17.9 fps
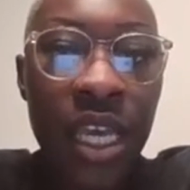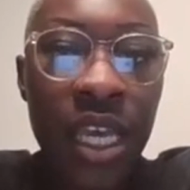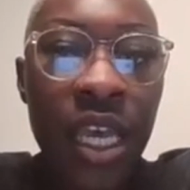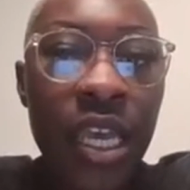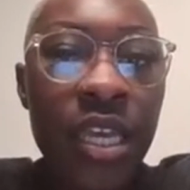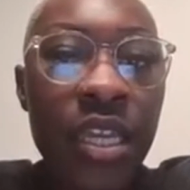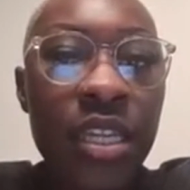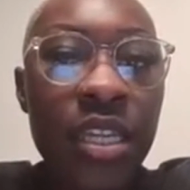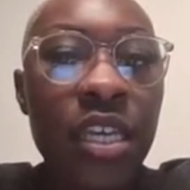
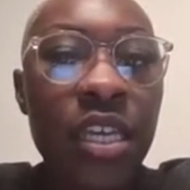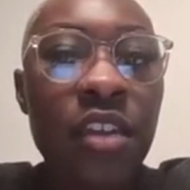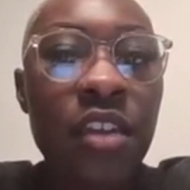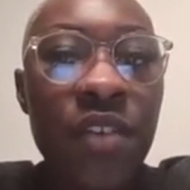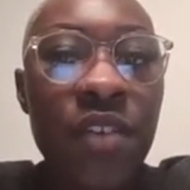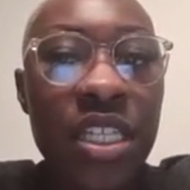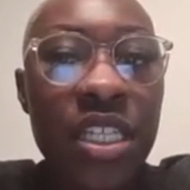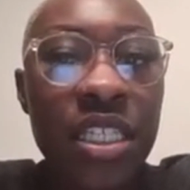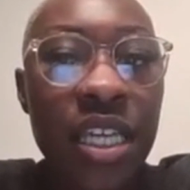and it
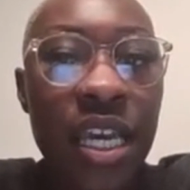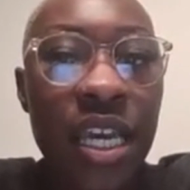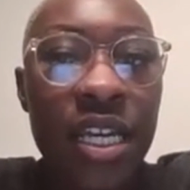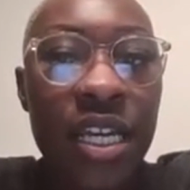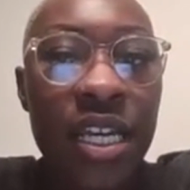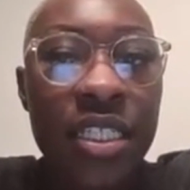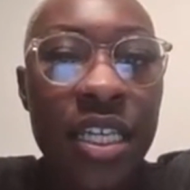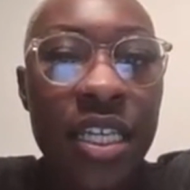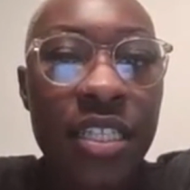investigated
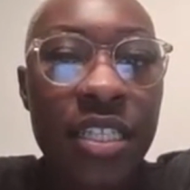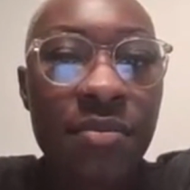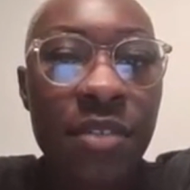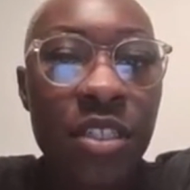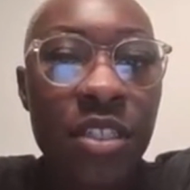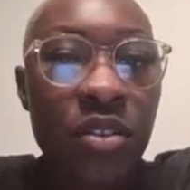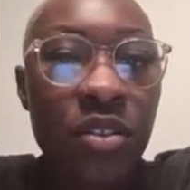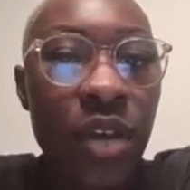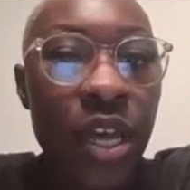
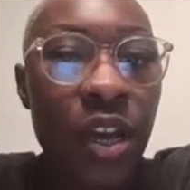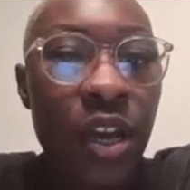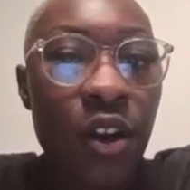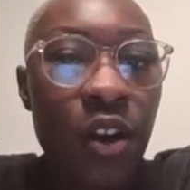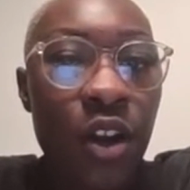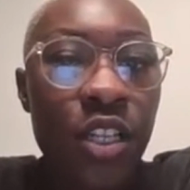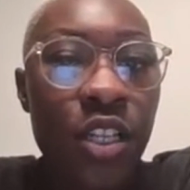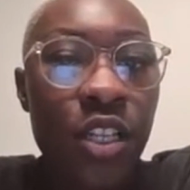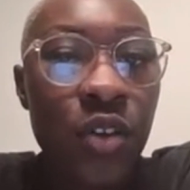assessments through a
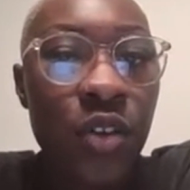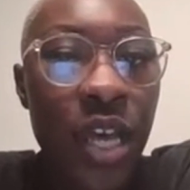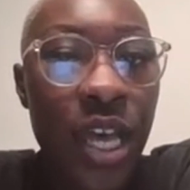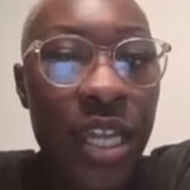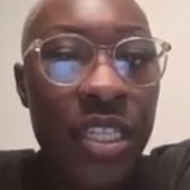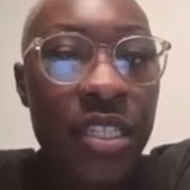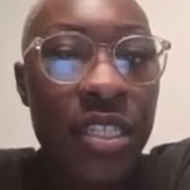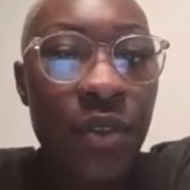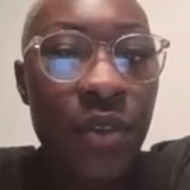card sort
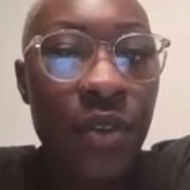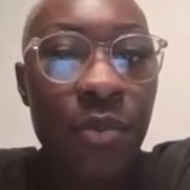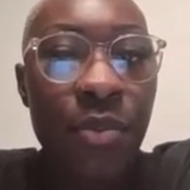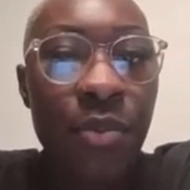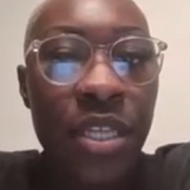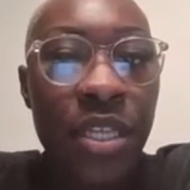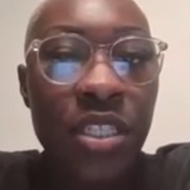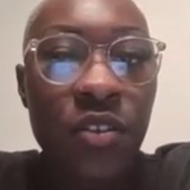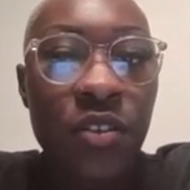activity
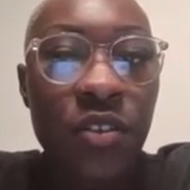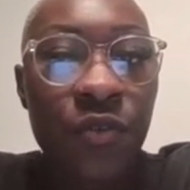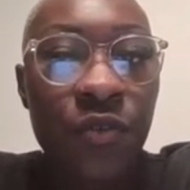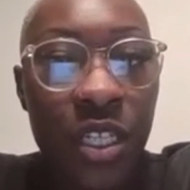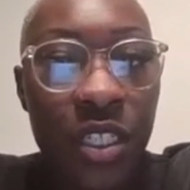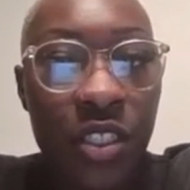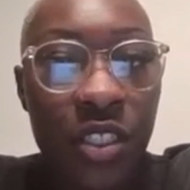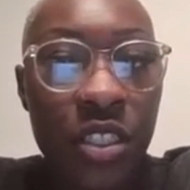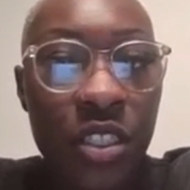based on
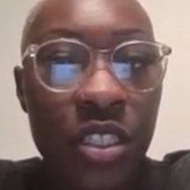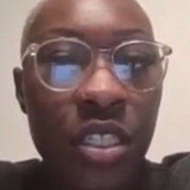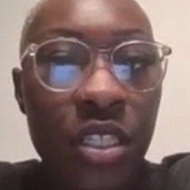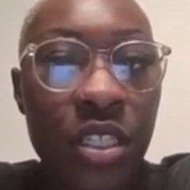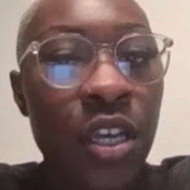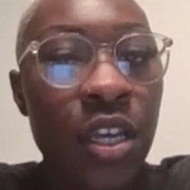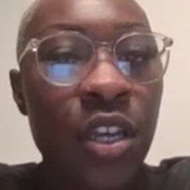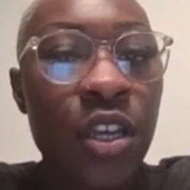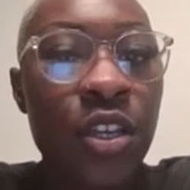functions.
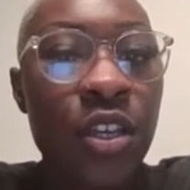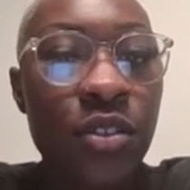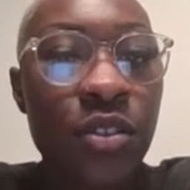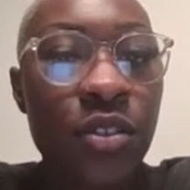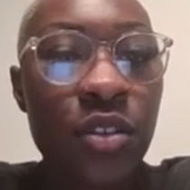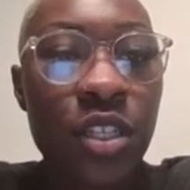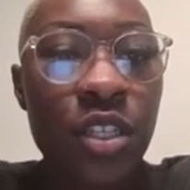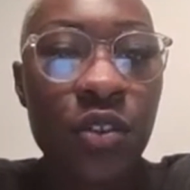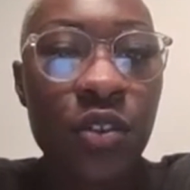
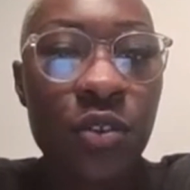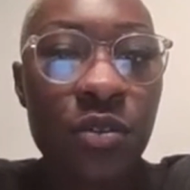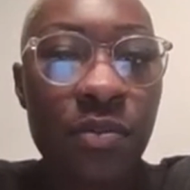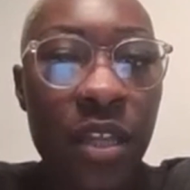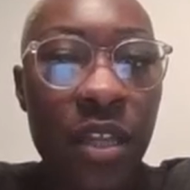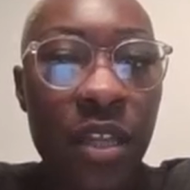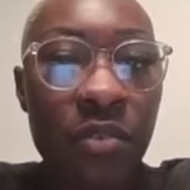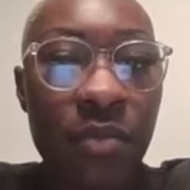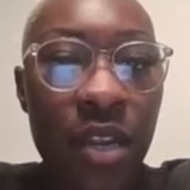Students grouped
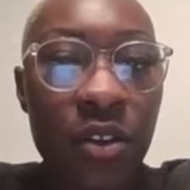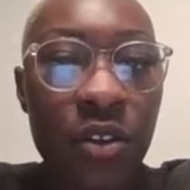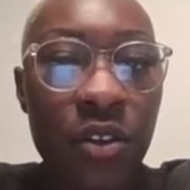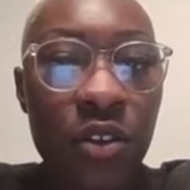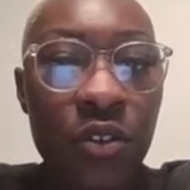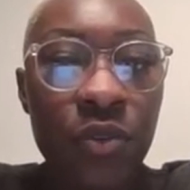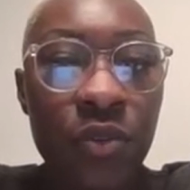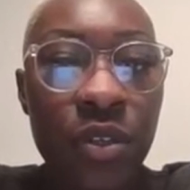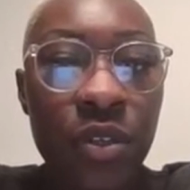
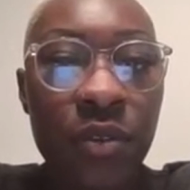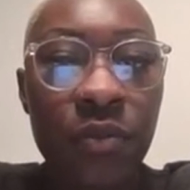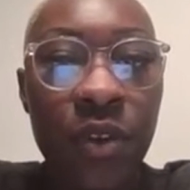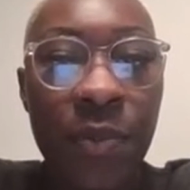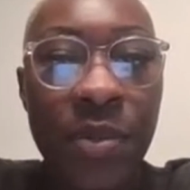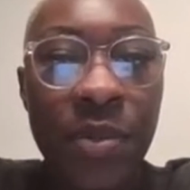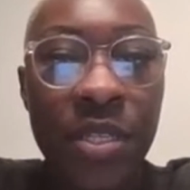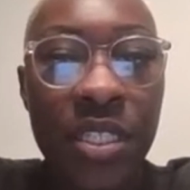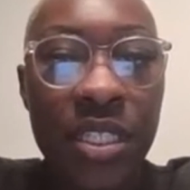mathematical
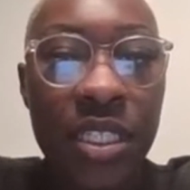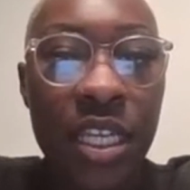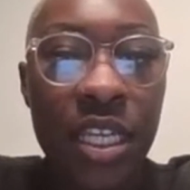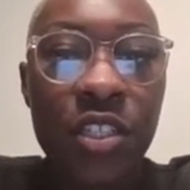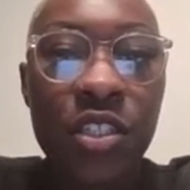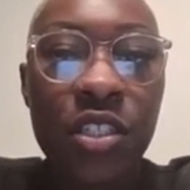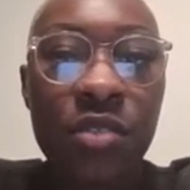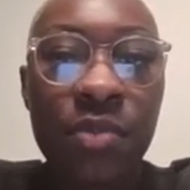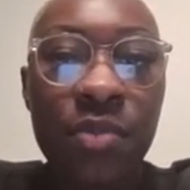
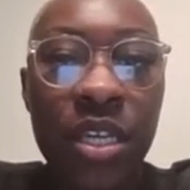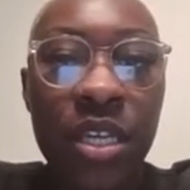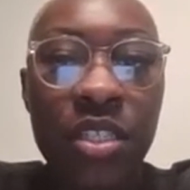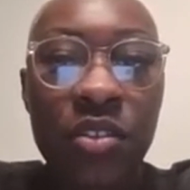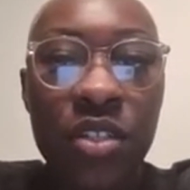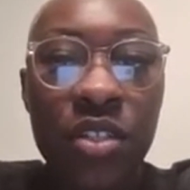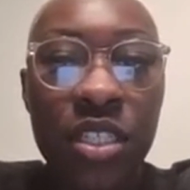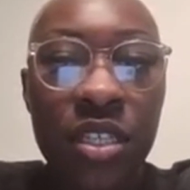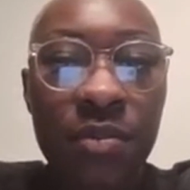representations based
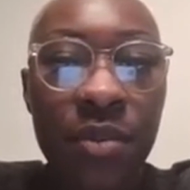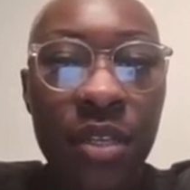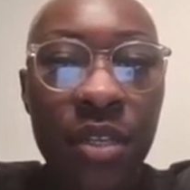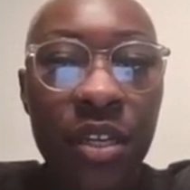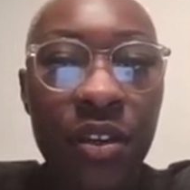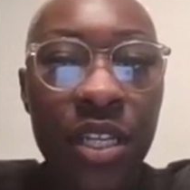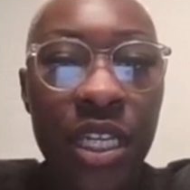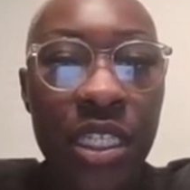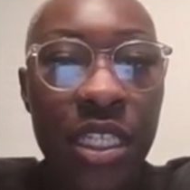on
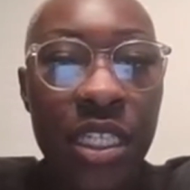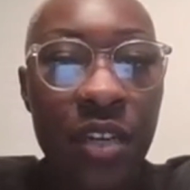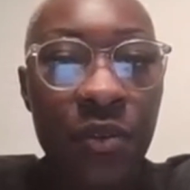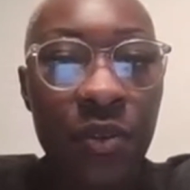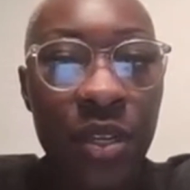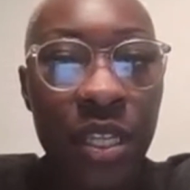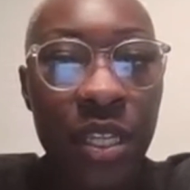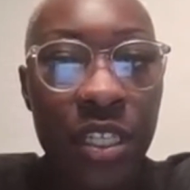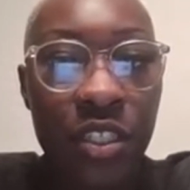similarities and
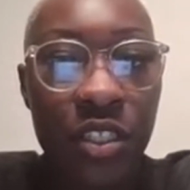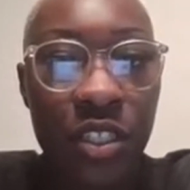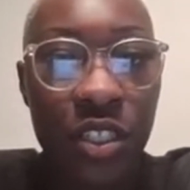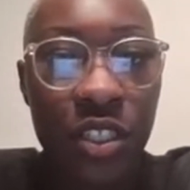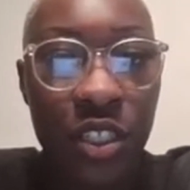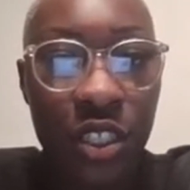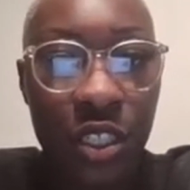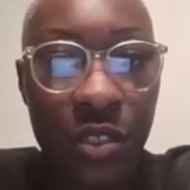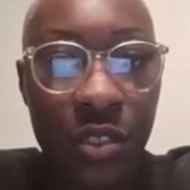
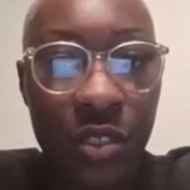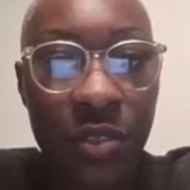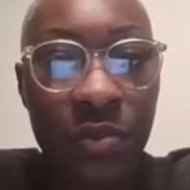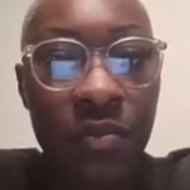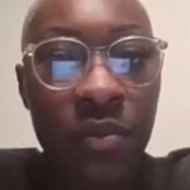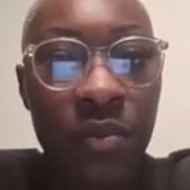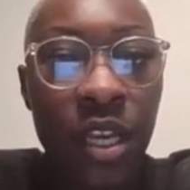relationships.